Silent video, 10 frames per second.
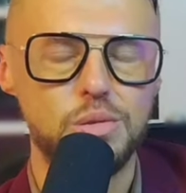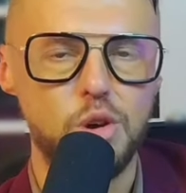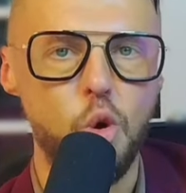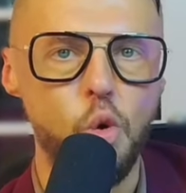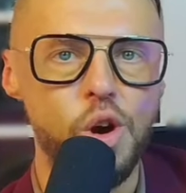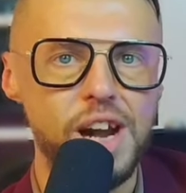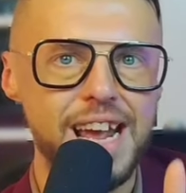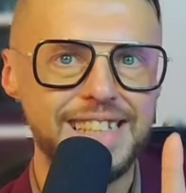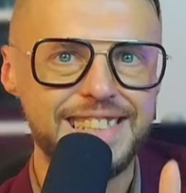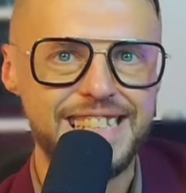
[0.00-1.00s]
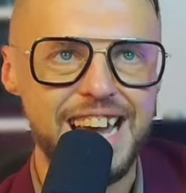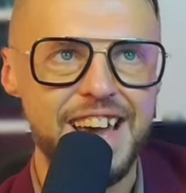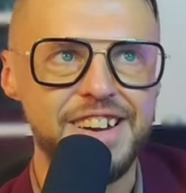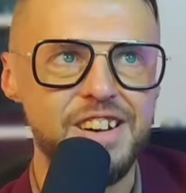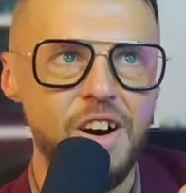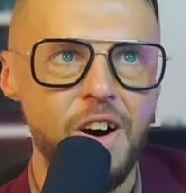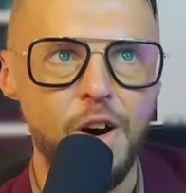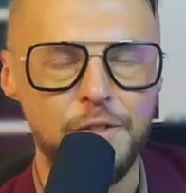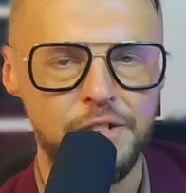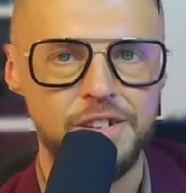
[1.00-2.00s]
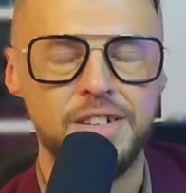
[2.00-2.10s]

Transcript: core and center offer.